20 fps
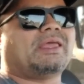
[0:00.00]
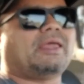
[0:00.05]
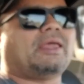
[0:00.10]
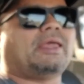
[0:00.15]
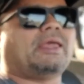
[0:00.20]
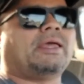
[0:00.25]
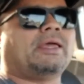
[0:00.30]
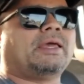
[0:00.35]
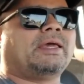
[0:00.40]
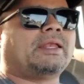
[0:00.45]

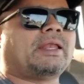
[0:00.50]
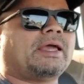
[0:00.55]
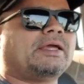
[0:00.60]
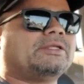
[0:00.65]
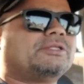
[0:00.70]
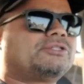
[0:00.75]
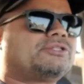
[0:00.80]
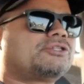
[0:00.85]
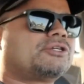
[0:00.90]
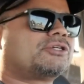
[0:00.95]
And I
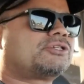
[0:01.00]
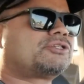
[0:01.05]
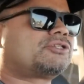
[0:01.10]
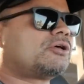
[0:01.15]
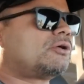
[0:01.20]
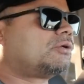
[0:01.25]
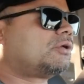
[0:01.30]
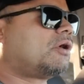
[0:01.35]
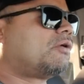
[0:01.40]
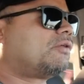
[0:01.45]
just
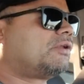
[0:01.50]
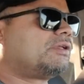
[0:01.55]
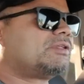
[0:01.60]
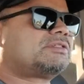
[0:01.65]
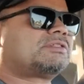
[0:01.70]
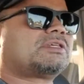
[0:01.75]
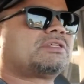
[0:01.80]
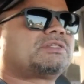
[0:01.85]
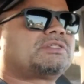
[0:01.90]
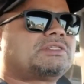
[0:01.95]
don't know that it's
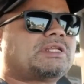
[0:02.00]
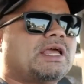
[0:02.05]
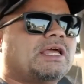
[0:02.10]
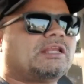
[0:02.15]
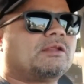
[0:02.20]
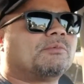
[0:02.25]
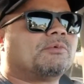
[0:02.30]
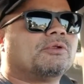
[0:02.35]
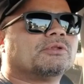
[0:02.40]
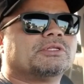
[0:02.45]

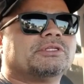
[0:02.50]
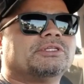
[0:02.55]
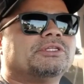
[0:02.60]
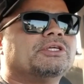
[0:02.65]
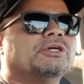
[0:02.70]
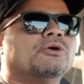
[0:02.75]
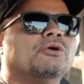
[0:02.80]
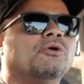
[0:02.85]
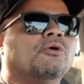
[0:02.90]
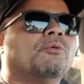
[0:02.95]
sustainable to
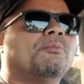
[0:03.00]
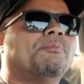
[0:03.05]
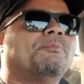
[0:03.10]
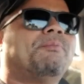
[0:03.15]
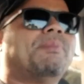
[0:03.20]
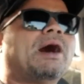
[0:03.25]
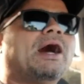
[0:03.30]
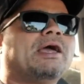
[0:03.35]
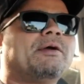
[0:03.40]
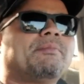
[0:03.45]
do
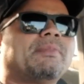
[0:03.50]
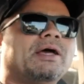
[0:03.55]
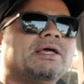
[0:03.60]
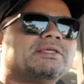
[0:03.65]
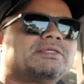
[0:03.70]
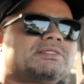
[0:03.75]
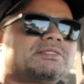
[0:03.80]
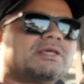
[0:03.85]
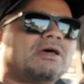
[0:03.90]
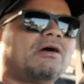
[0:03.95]
by
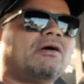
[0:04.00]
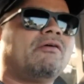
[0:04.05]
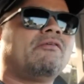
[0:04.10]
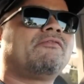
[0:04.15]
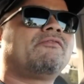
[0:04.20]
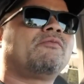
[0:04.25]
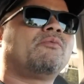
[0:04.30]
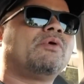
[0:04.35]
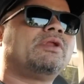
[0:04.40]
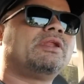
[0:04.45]
myself,
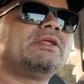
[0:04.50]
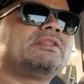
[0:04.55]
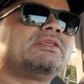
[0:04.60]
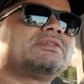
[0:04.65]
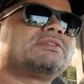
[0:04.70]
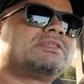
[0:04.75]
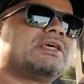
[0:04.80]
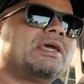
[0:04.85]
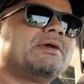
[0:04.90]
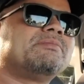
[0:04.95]
when the
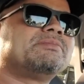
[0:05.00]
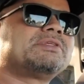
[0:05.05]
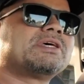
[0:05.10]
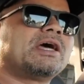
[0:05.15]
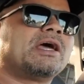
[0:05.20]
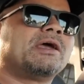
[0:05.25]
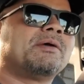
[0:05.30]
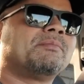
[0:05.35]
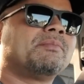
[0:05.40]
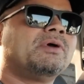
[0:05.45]
same
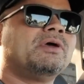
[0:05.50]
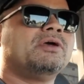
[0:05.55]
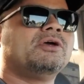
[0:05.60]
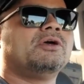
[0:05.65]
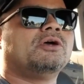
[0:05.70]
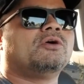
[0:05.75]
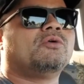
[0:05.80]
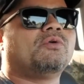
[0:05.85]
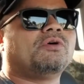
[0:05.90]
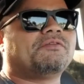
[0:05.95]
time
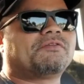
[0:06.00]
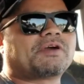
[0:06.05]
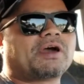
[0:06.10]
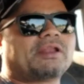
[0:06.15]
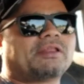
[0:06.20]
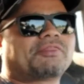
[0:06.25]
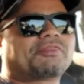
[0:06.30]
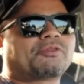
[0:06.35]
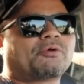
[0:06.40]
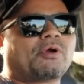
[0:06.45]
we've got
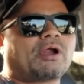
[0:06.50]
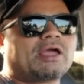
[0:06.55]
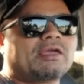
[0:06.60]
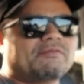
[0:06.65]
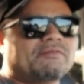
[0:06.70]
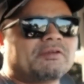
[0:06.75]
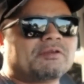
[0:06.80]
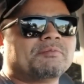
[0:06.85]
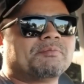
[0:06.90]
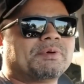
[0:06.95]
a
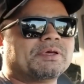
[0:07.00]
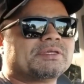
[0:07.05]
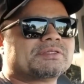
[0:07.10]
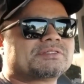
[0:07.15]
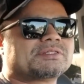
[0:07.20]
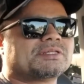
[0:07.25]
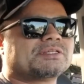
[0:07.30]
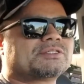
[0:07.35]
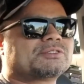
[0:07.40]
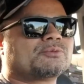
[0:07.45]
thriving
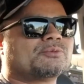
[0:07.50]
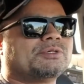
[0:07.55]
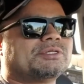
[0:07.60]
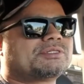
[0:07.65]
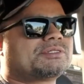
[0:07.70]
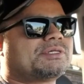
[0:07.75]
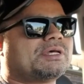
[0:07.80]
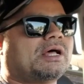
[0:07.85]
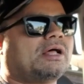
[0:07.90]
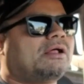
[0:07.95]
business. We
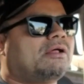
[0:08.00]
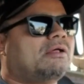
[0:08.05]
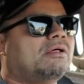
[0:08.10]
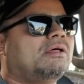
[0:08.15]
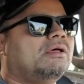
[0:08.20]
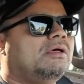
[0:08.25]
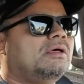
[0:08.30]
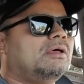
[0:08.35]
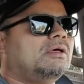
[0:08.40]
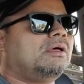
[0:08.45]
sell
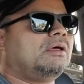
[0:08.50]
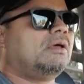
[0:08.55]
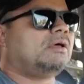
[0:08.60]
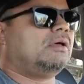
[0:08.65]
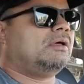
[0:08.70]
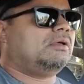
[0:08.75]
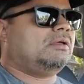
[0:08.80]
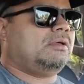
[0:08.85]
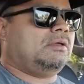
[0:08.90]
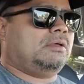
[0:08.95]

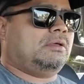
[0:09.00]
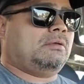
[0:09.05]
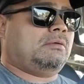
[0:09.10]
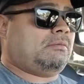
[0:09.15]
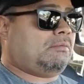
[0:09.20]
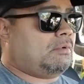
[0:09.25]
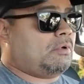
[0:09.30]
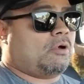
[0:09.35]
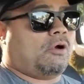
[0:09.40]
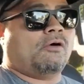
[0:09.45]

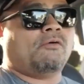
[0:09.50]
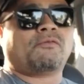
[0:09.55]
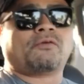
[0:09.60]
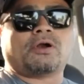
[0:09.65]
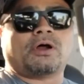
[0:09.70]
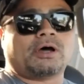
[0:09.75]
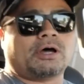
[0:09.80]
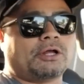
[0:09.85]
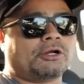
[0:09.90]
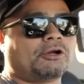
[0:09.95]
over
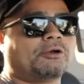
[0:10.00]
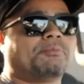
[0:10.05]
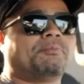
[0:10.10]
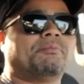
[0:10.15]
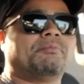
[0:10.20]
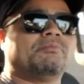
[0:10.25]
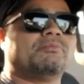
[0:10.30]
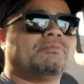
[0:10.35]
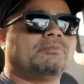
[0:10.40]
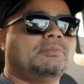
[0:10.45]
100
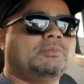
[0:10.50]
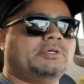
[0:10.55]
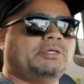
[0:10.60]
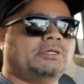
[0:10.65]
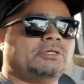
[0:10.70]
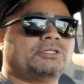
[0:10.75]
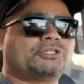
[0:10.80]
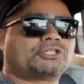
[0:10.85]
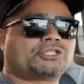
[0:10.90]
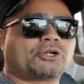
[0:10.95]

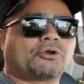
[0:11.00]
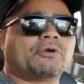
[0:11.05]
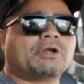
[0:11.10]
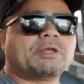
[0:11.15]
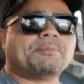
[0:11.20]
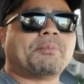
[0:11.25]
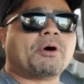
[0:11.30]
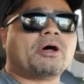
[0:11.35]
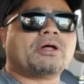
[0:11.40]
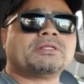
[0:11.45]
surety
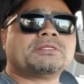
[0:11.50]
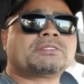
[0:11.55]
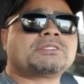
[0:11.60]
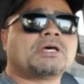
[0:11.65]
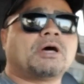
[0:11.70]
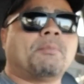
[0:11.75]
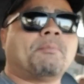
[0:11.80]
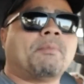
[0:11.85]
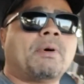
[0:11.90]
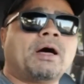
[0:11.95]
bonds
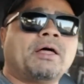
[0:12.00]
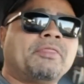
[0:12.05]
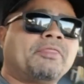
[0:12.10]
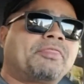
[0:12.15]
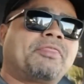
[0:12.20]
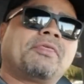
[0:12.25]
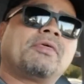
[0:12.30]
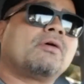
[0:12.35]
a month.